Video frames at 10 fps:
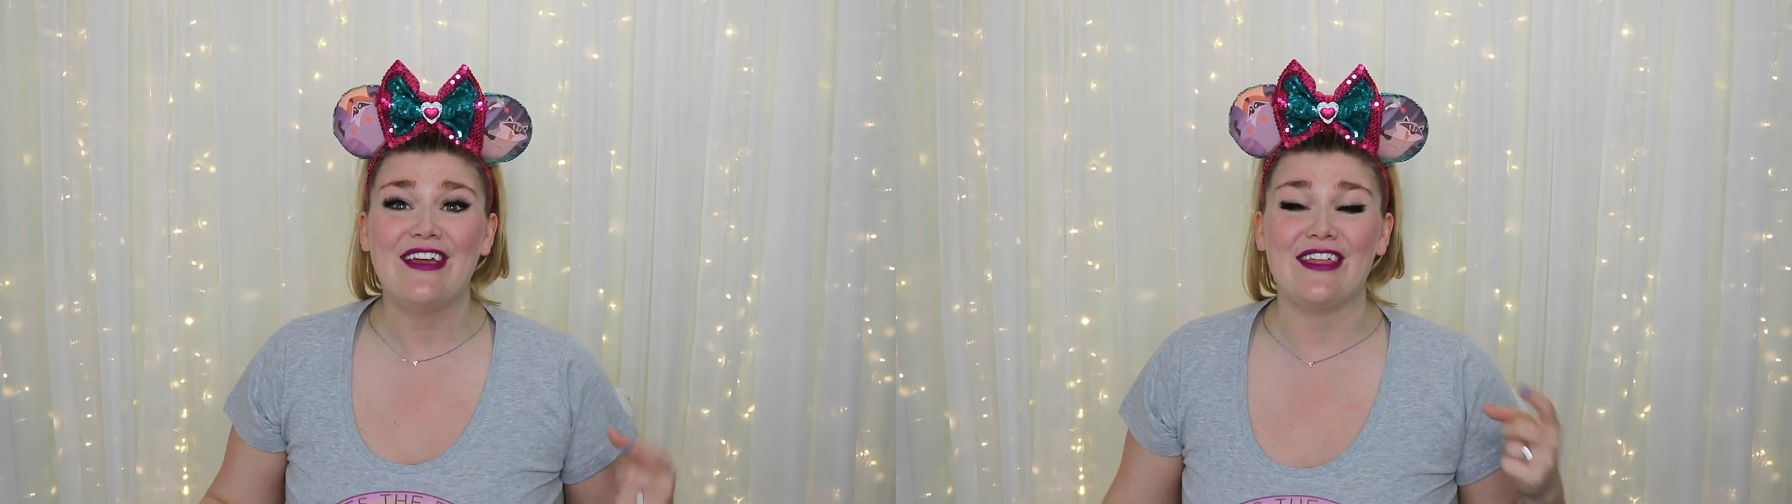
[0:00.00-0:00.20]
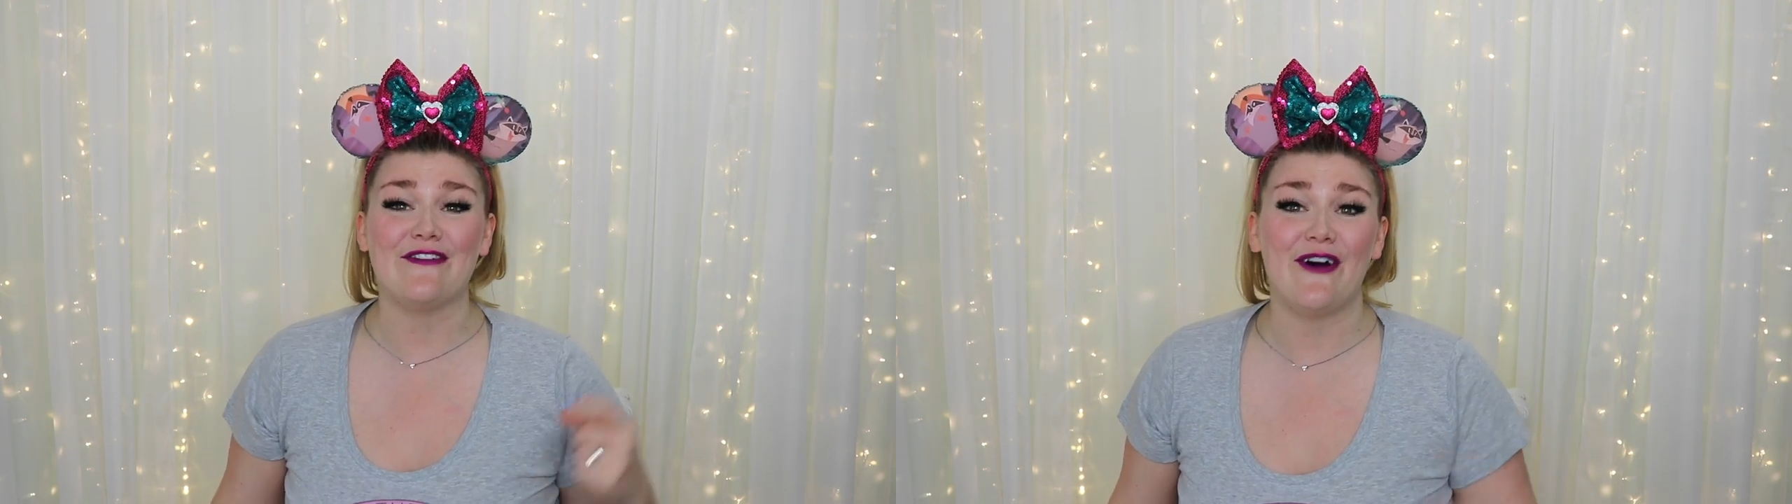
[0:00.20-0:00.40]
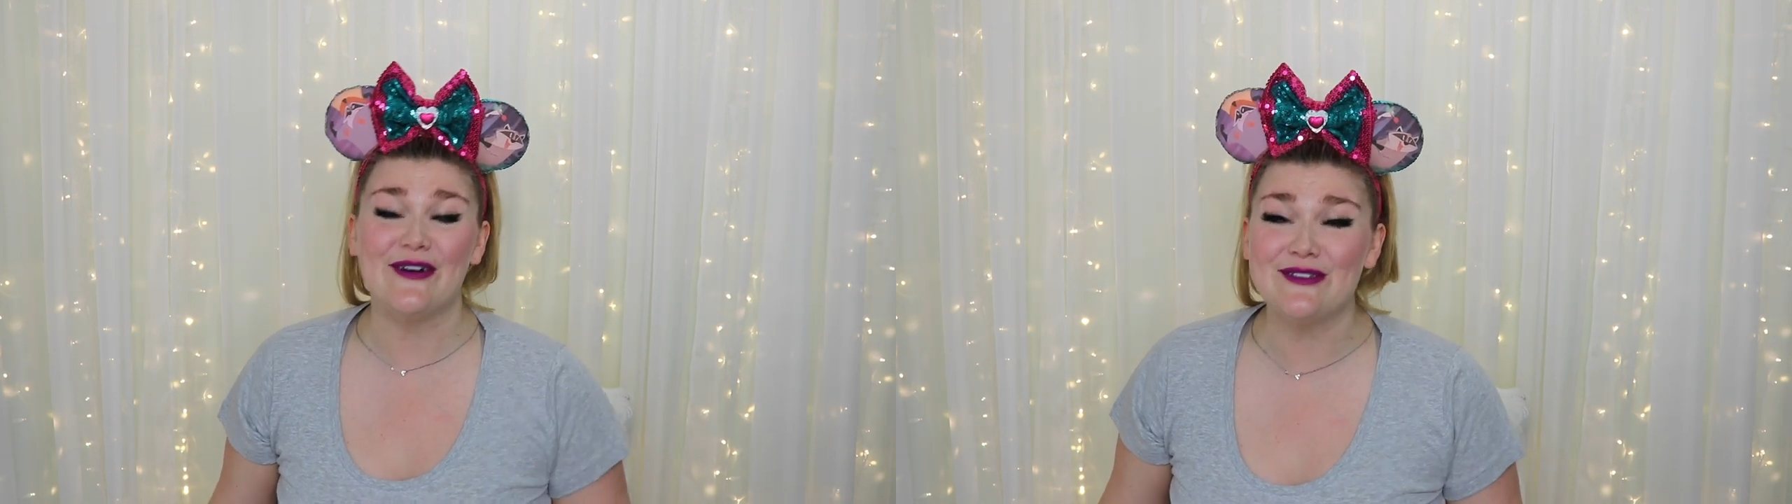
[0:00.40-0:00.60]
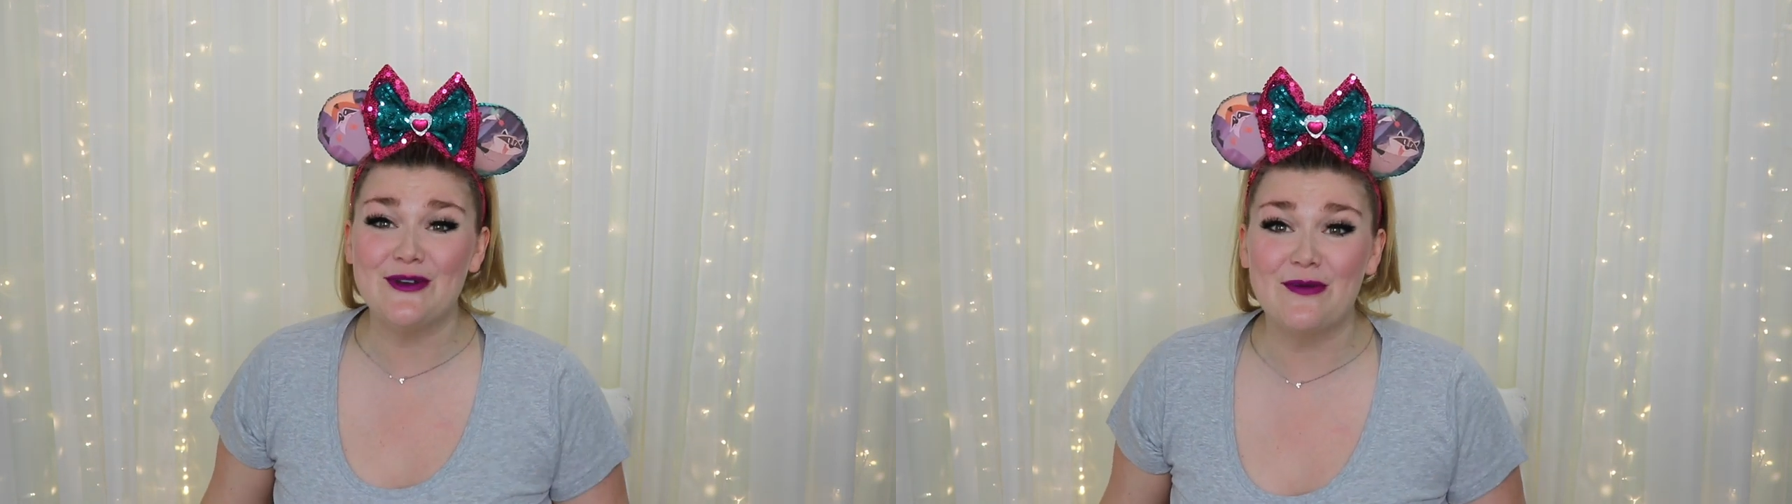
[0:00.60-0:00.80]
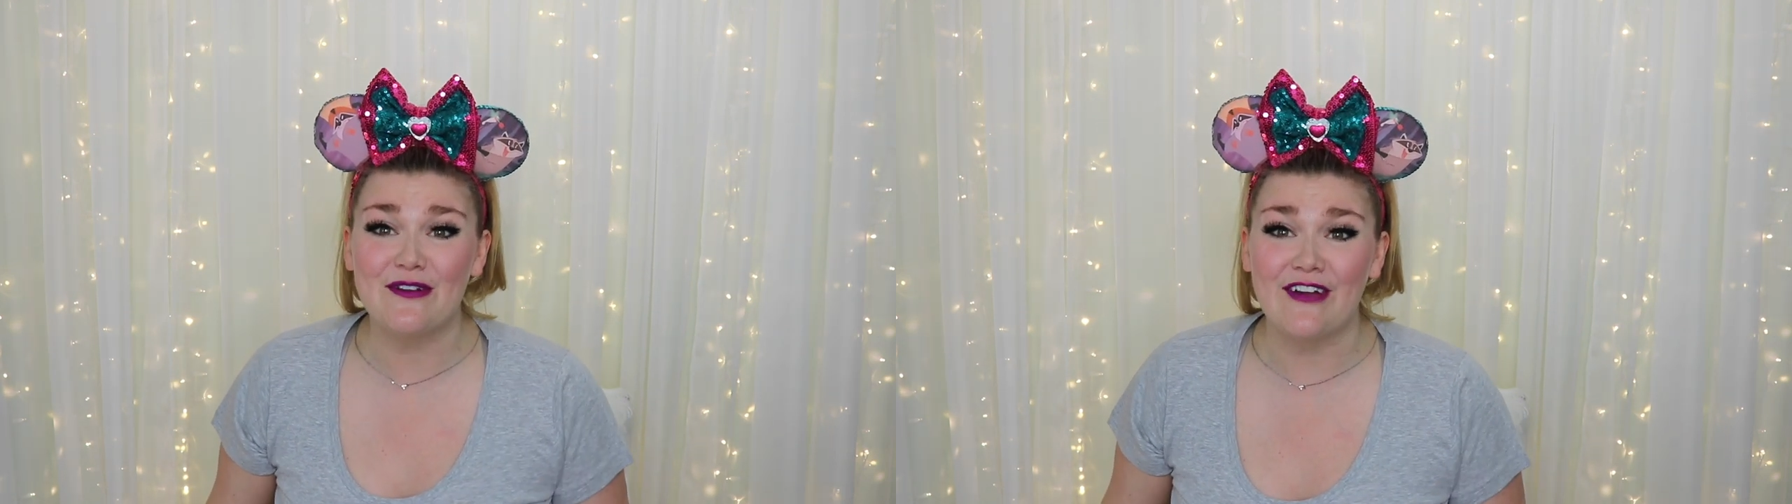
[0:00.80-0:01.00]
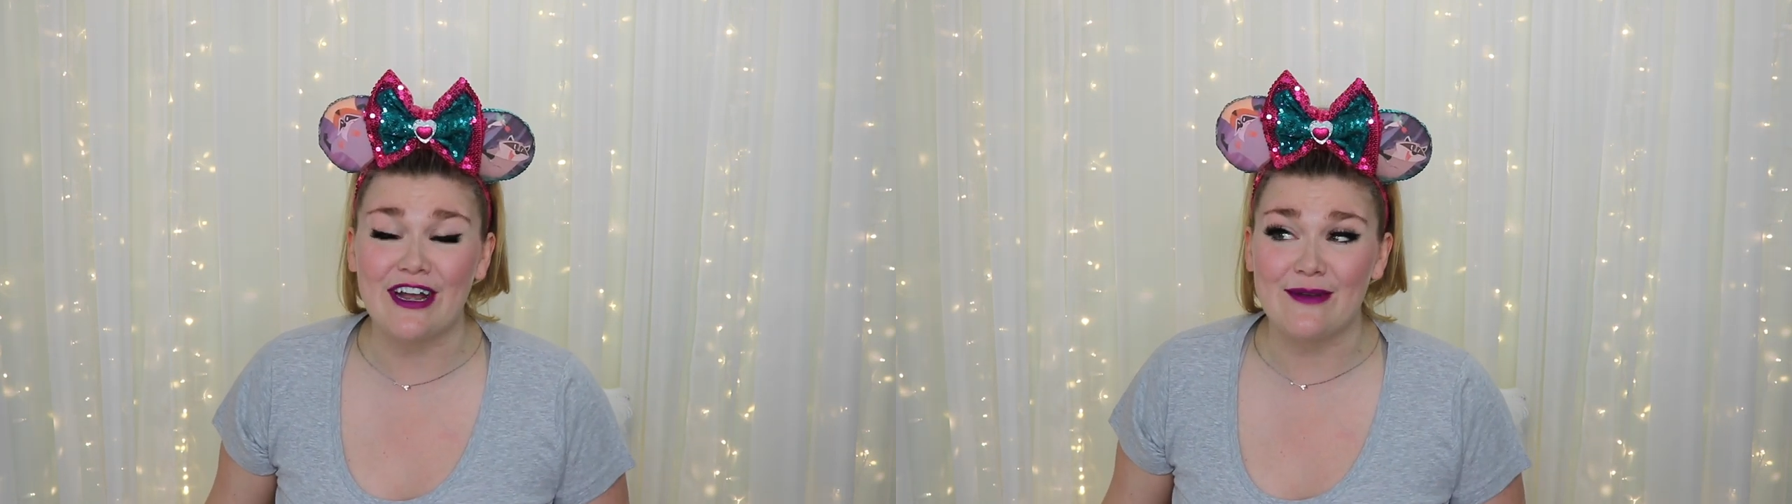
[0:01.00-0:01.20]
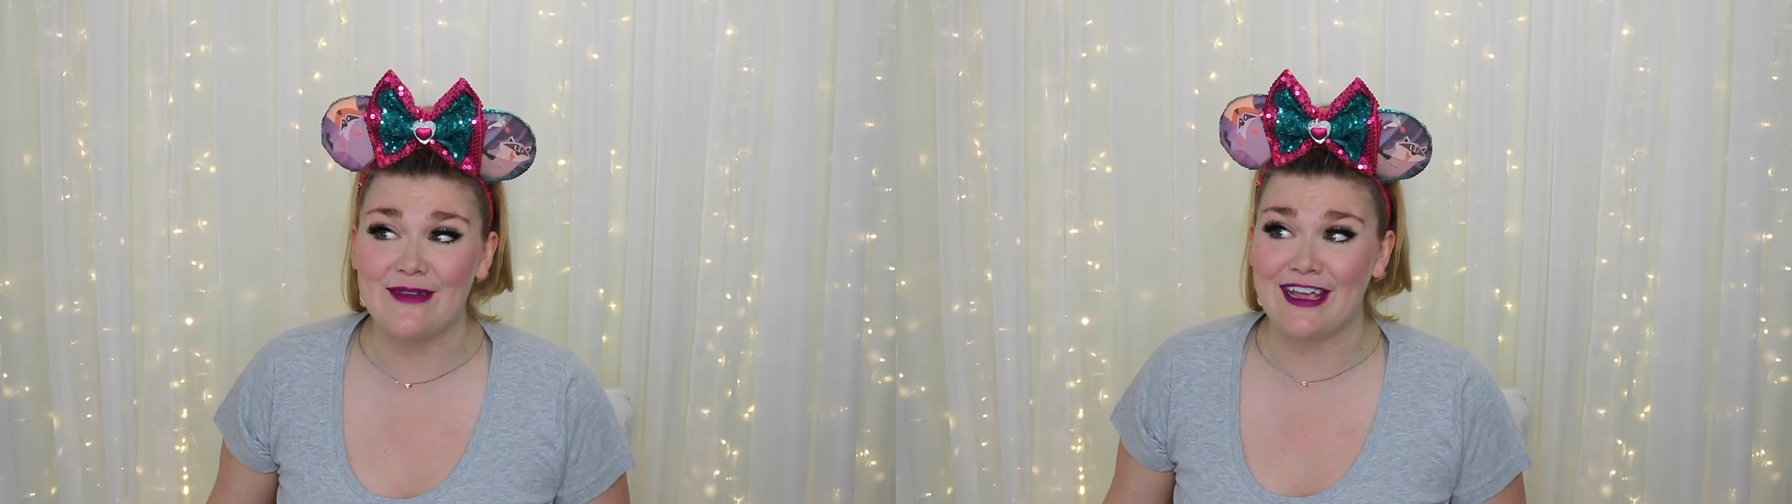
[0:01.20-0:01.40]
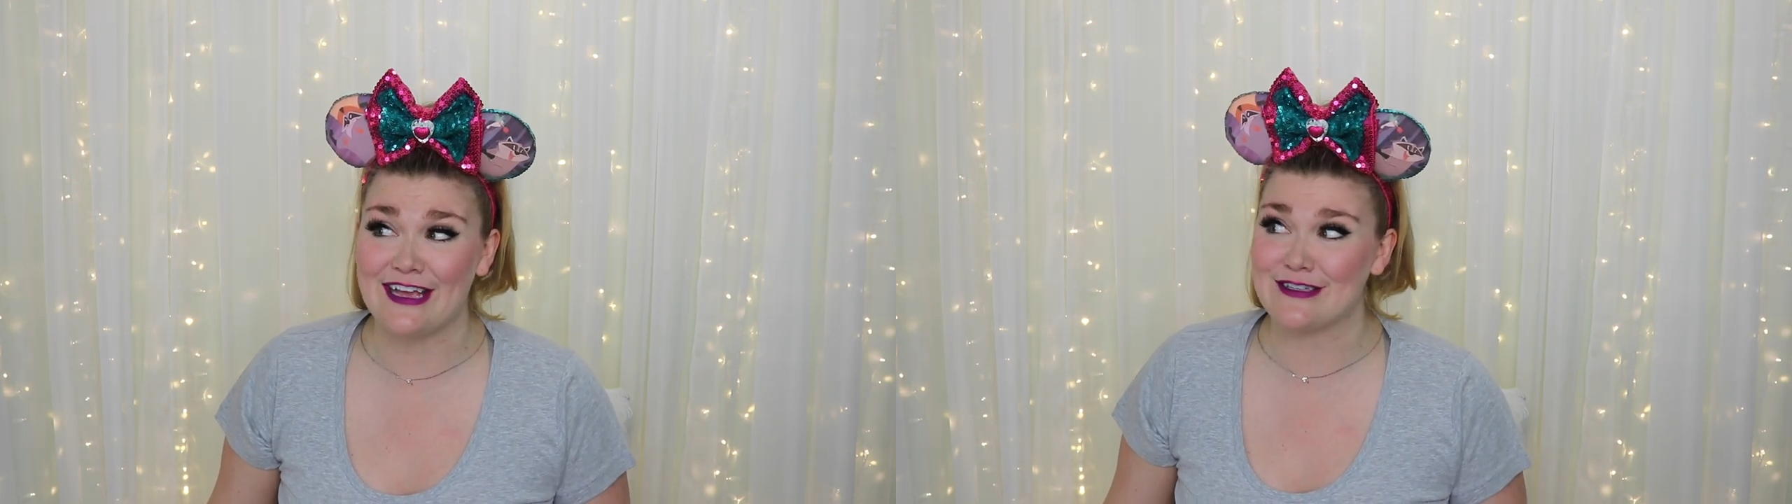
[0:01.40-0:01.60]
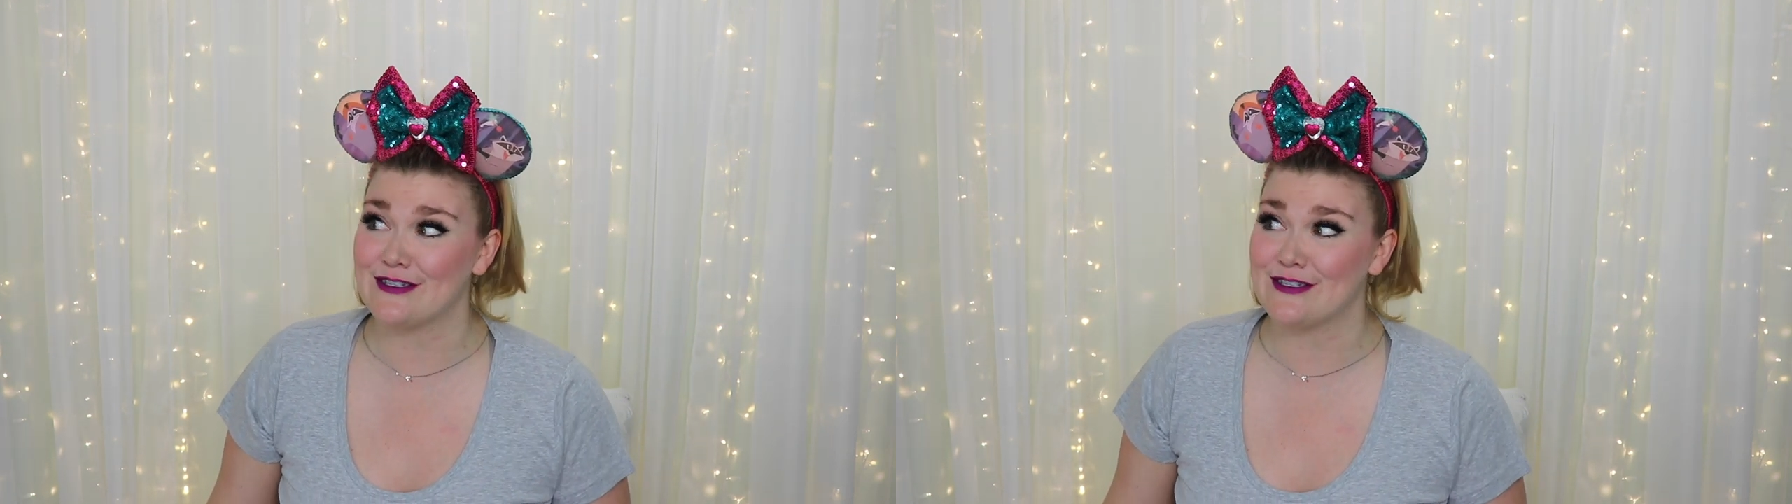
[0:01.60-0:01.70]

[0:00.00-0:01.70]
They've also provided me a